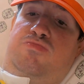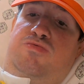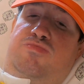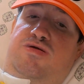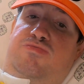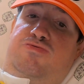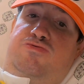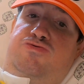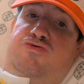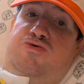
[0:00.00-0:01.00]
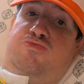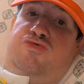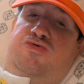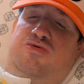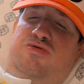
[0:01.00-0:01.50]
we have a good
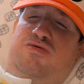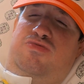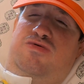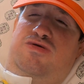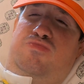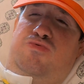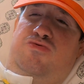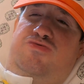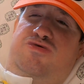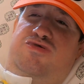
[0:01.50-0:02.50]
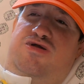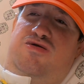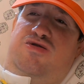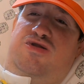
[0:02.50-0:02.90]
coach that can work this out.